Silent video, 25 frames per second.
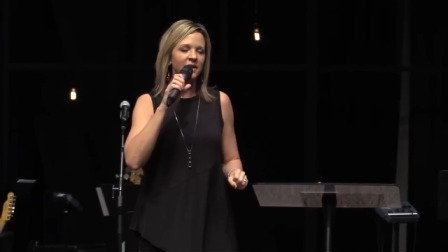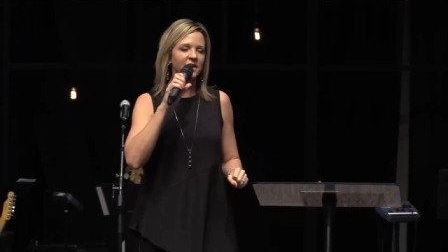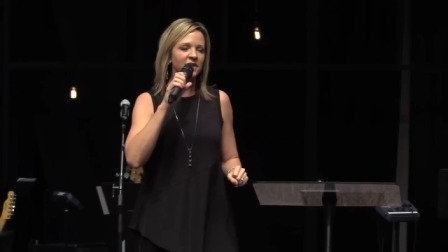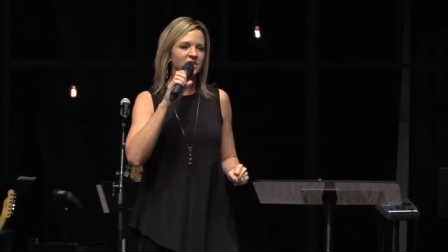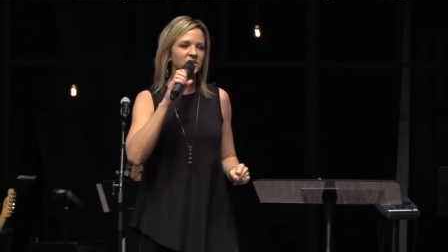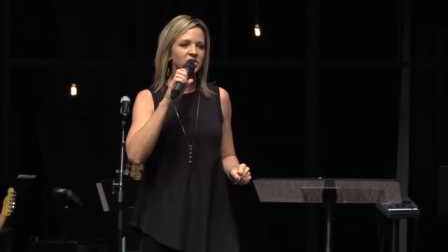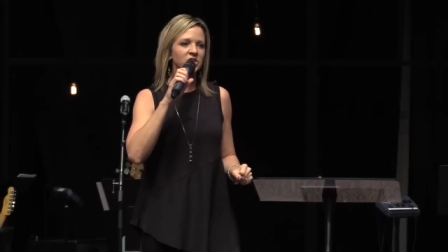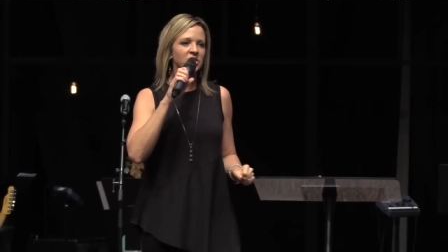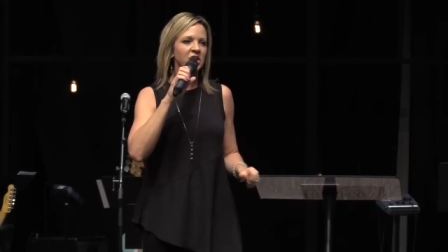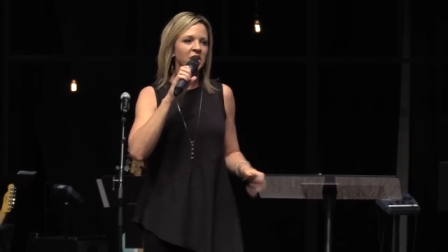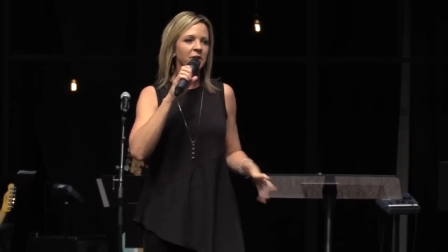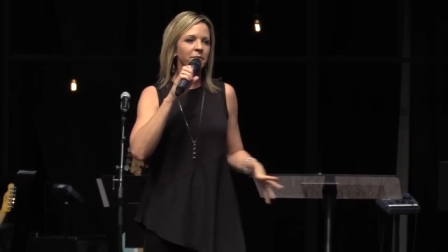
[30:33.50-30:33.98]
You
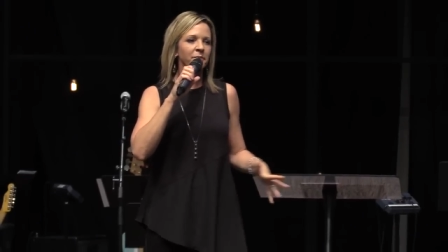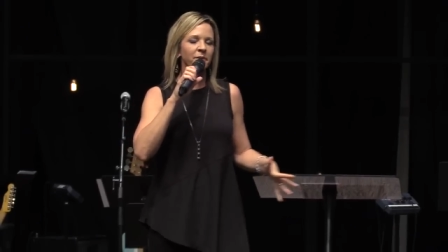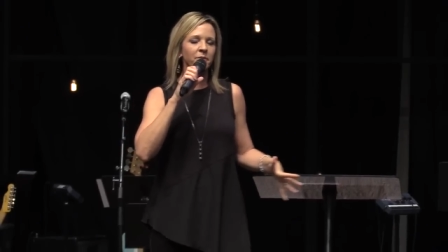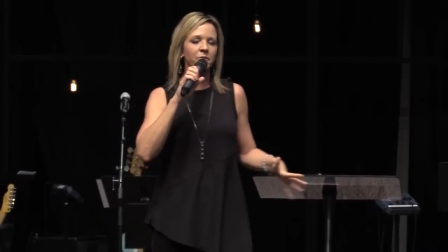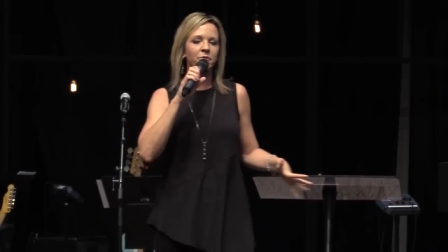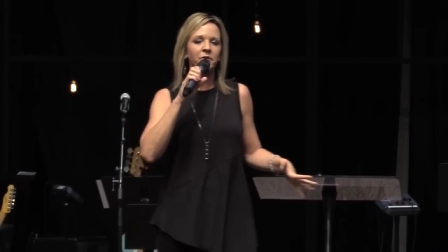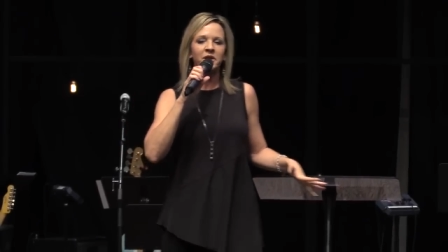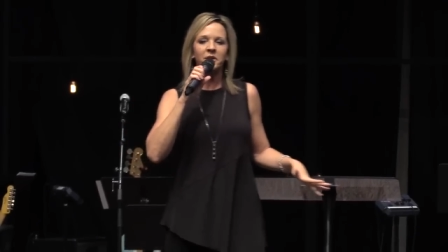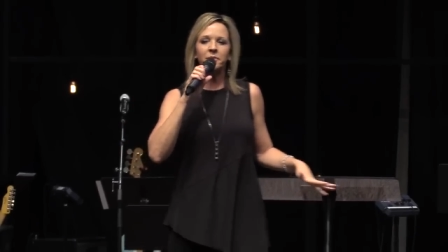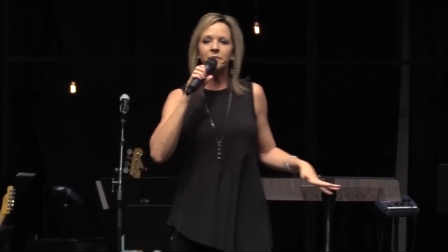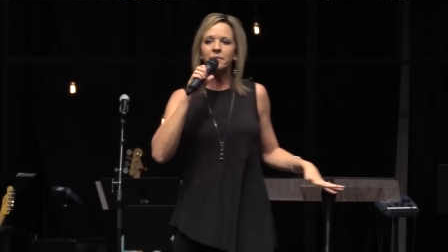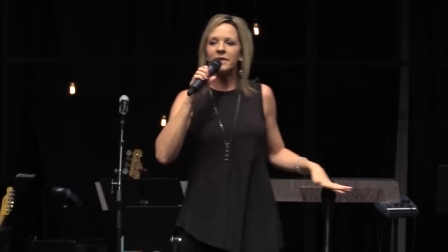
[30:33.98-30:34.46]
just look it up on
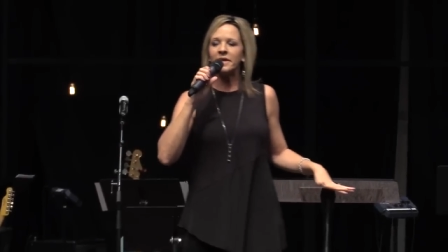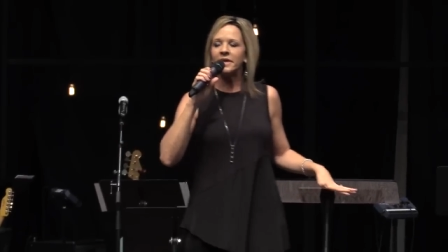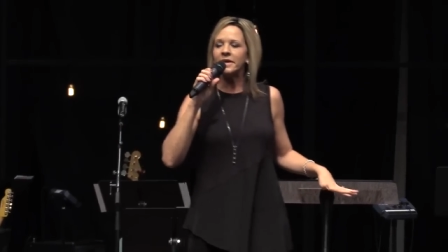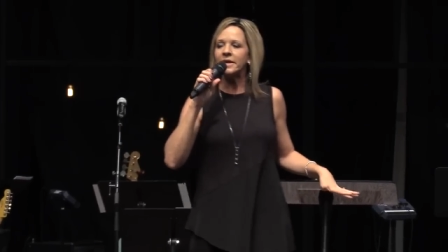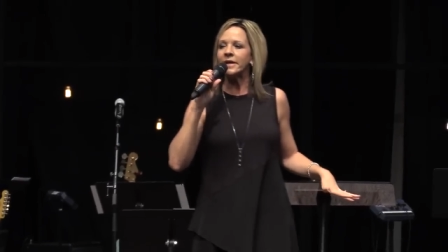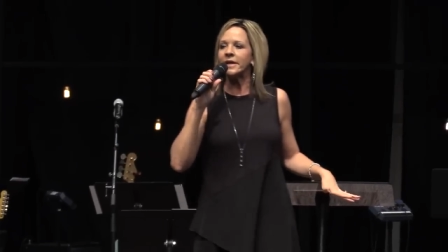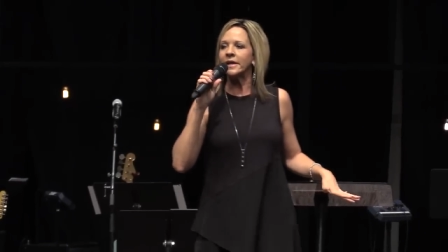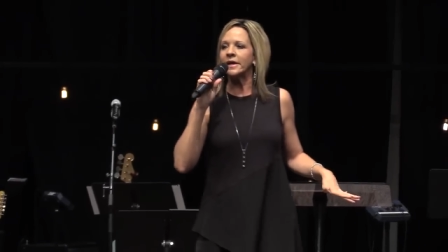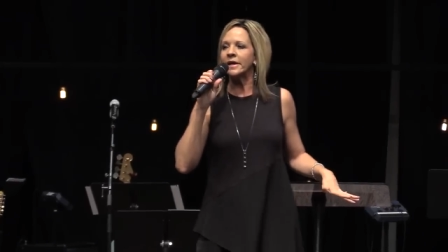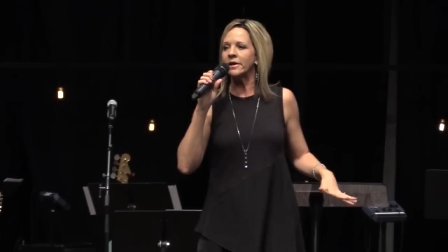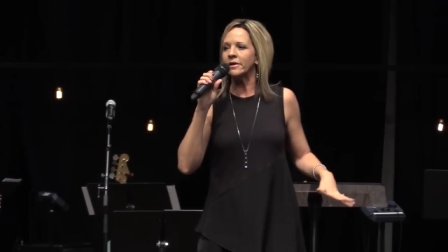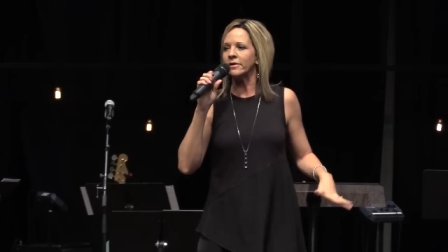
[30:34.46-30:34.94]

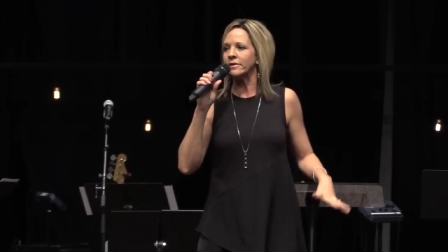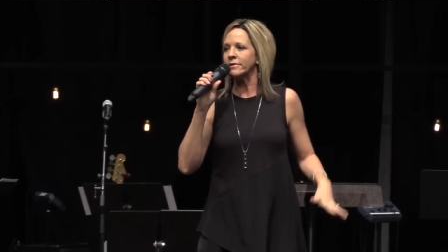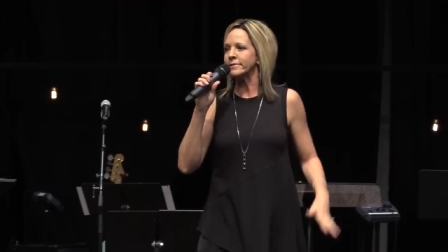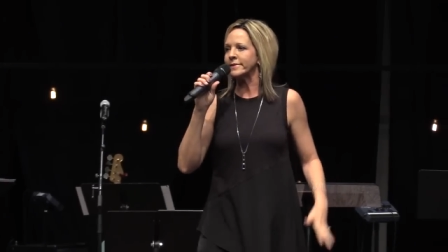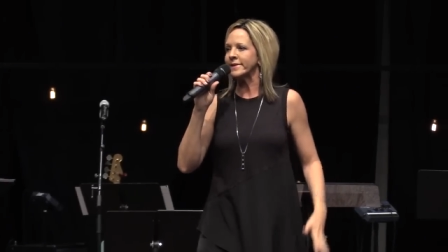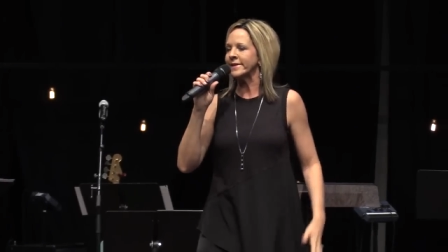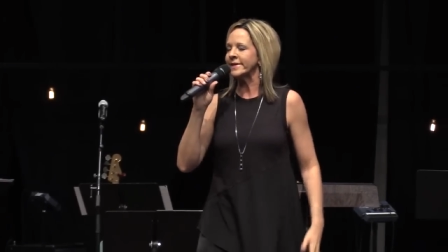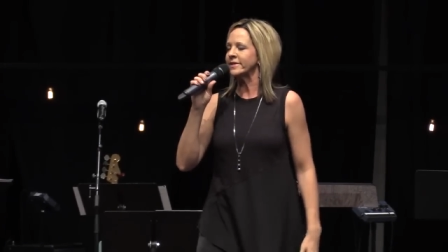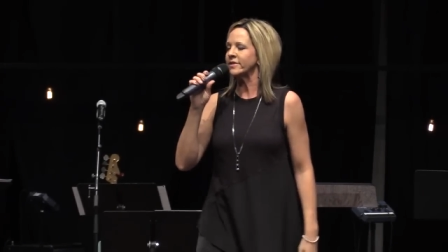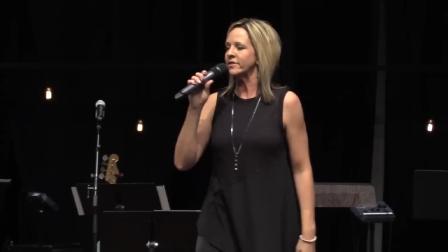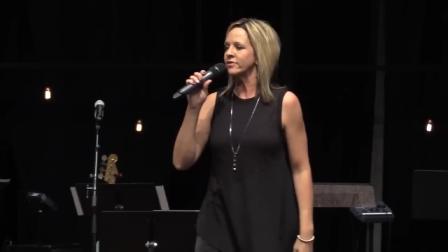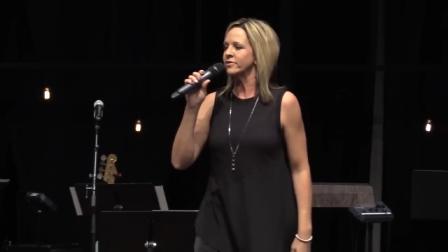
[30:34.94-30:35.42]
Wikipedia or
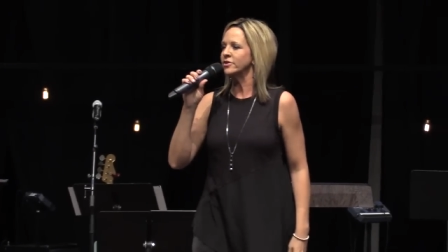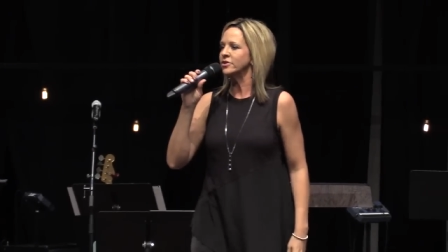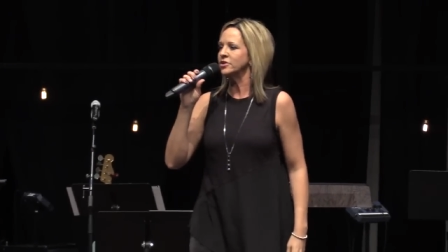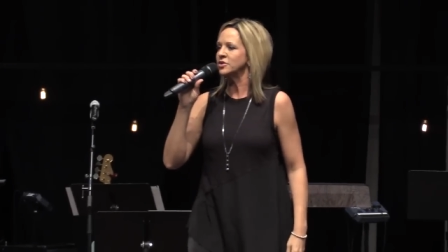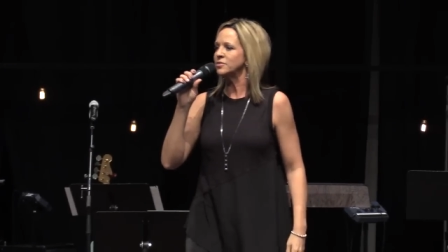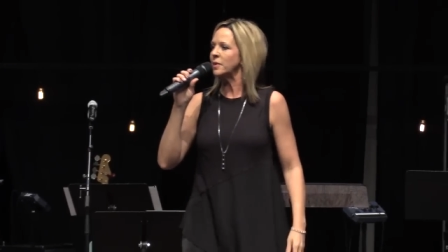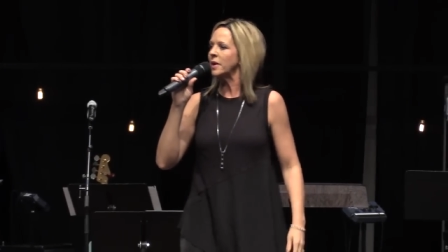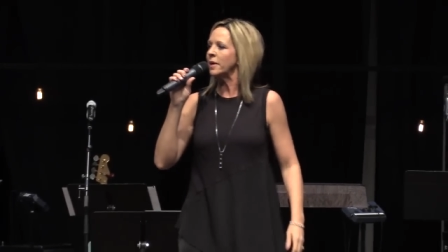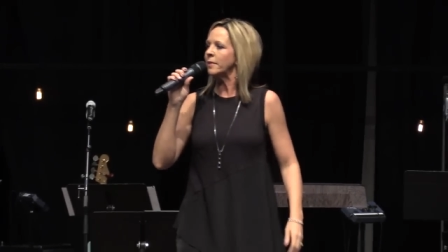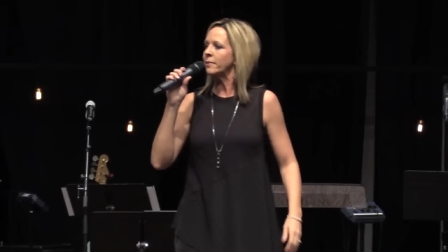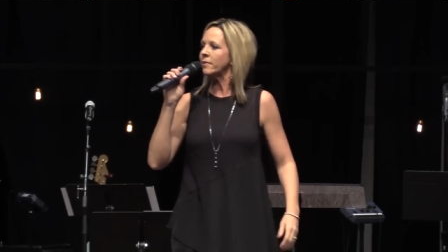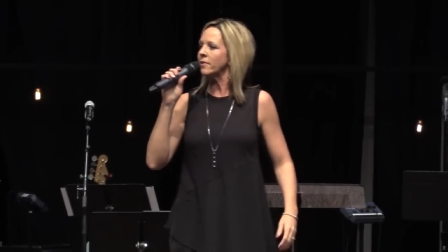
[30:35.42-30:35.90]
get their
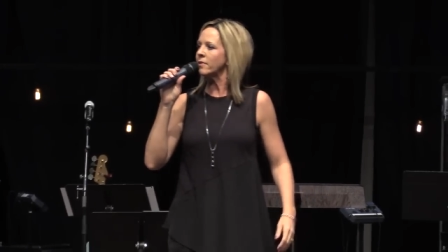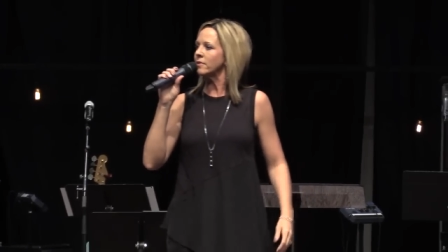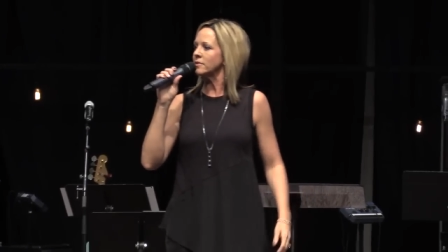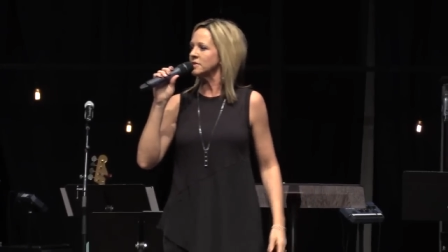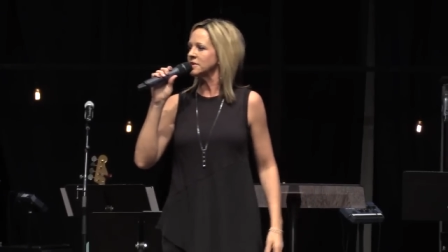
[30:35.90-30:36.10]
newspaper